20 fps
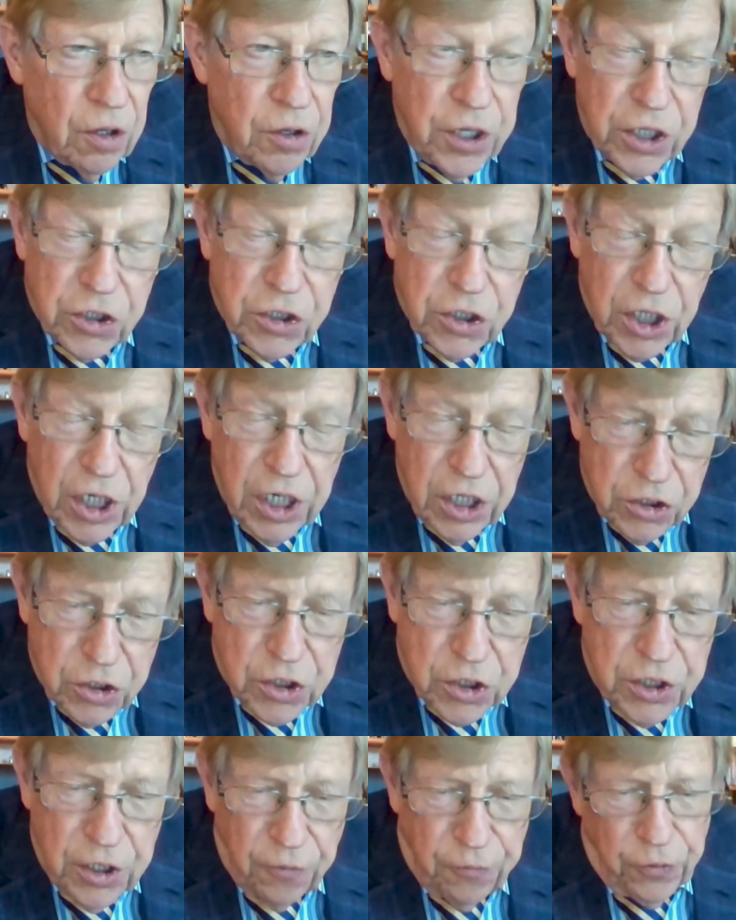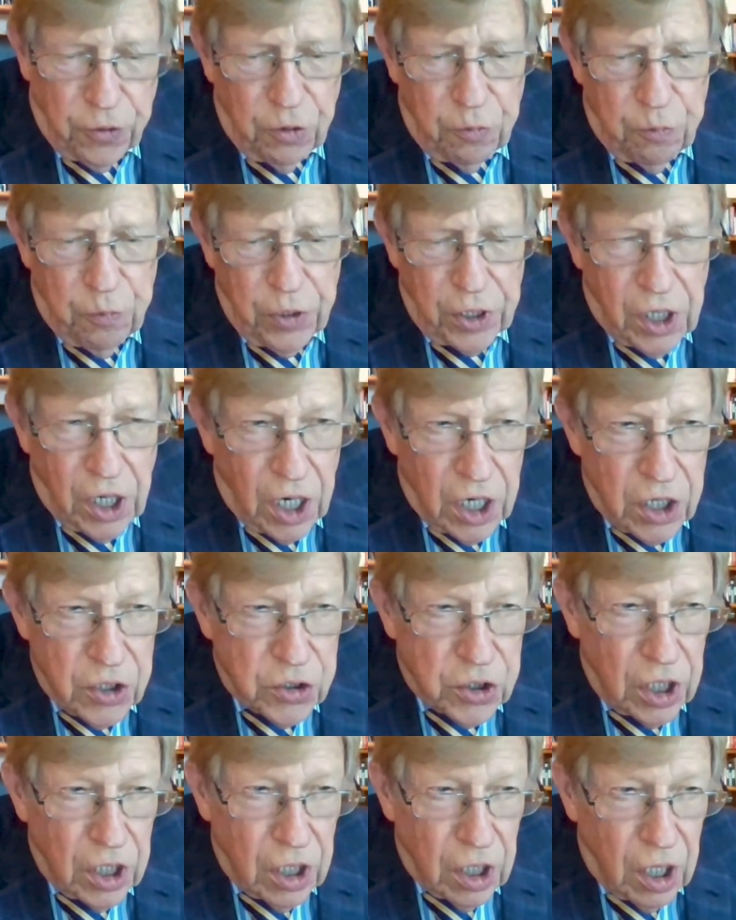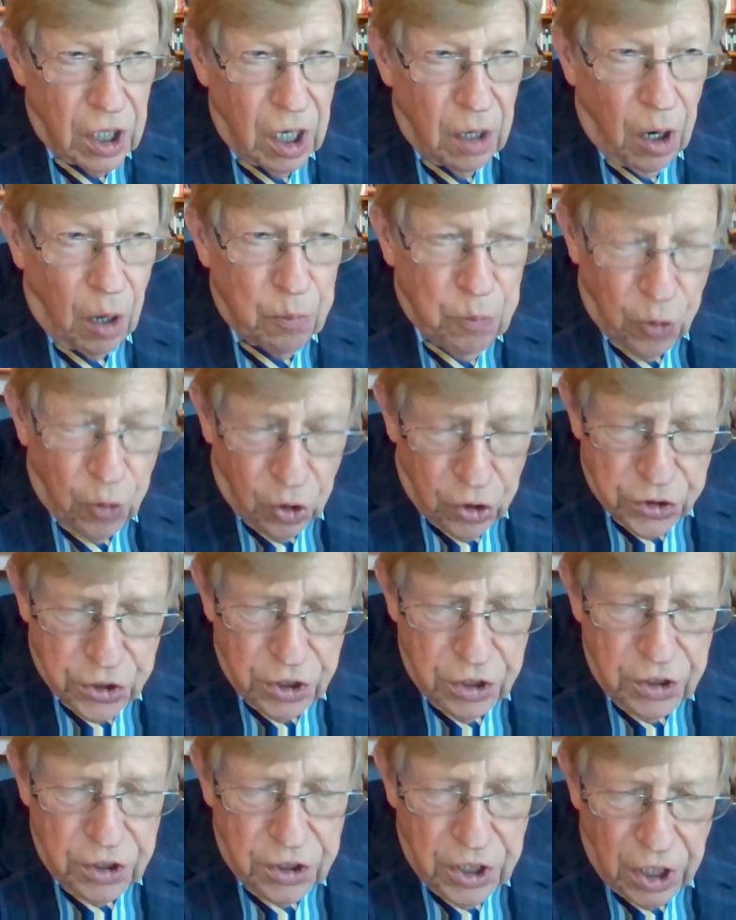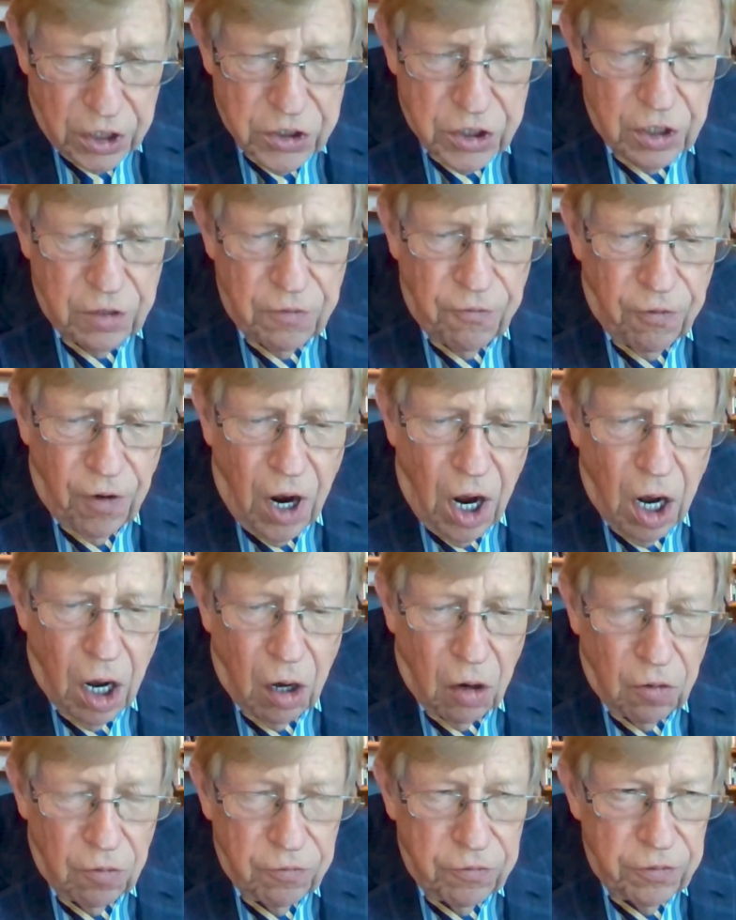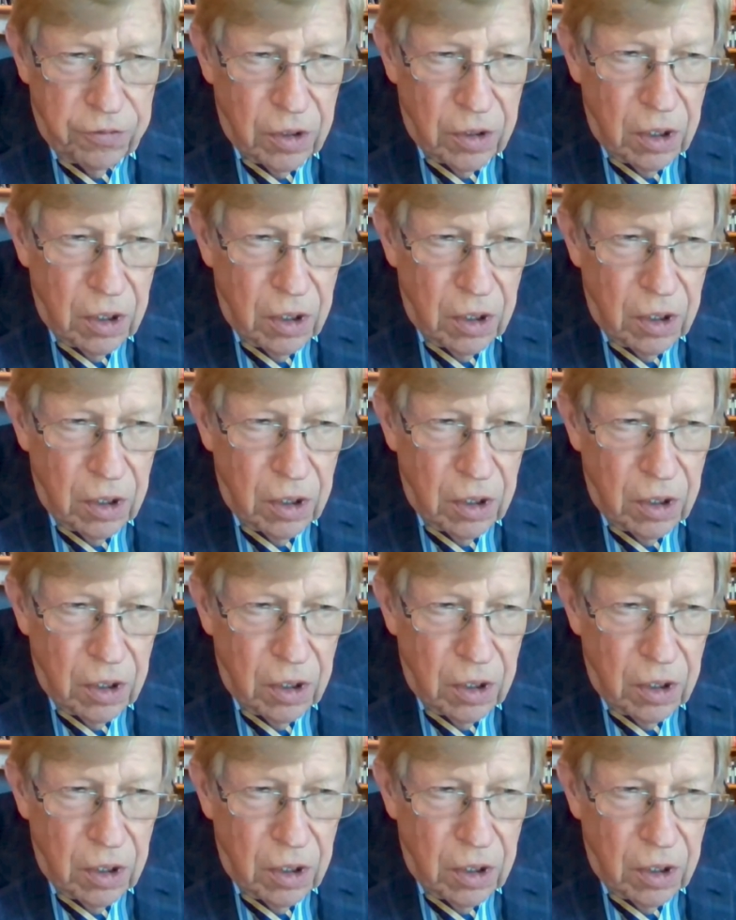This is different because abortion does involve